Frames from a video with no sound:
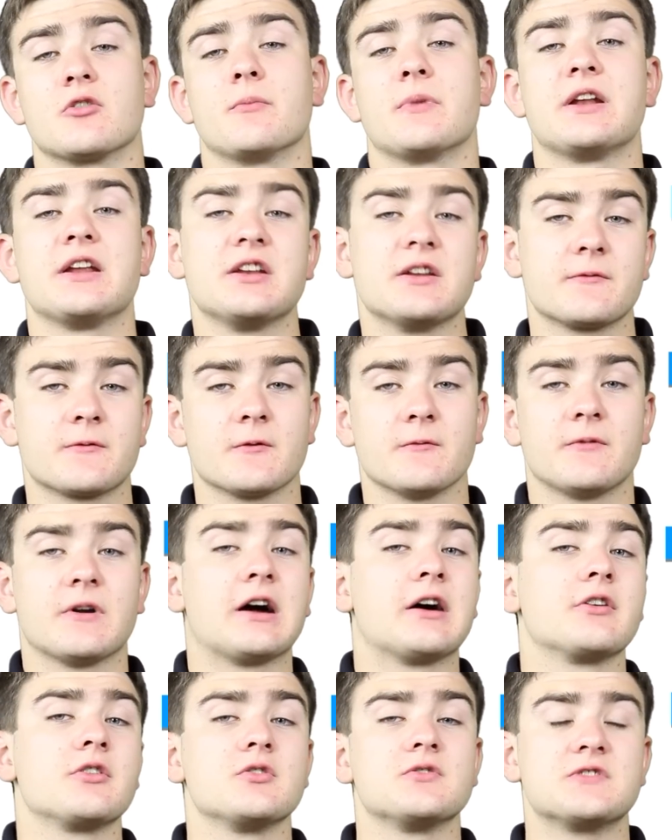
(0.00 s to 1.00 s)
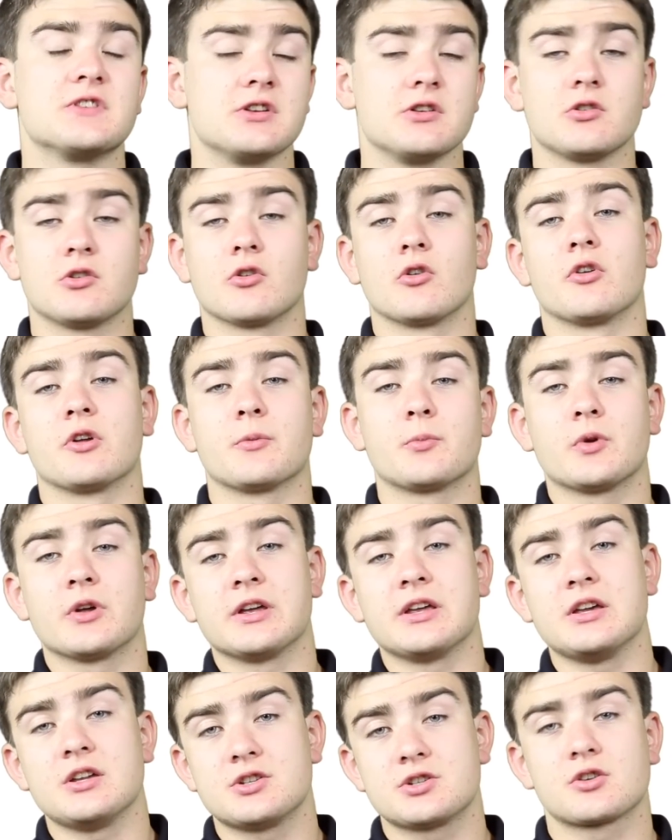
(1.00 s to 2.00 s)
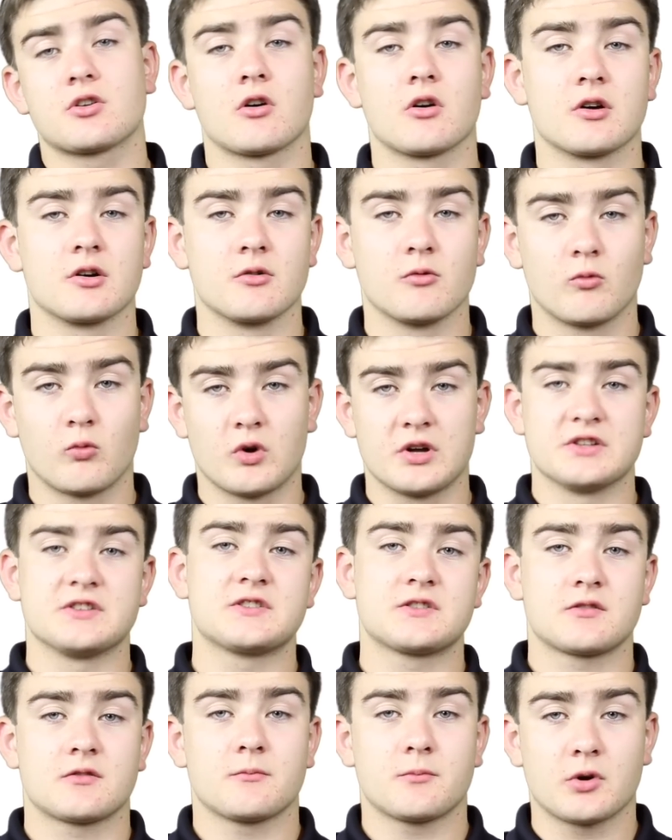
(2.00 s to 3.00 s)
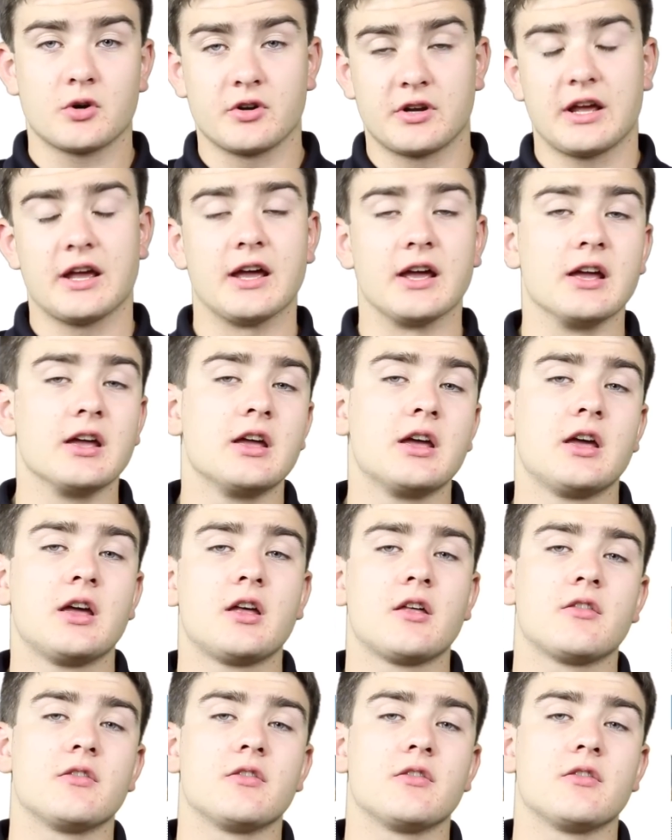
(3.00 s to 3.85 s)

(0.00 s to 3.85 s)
there are many different values and you can only play each card once per day.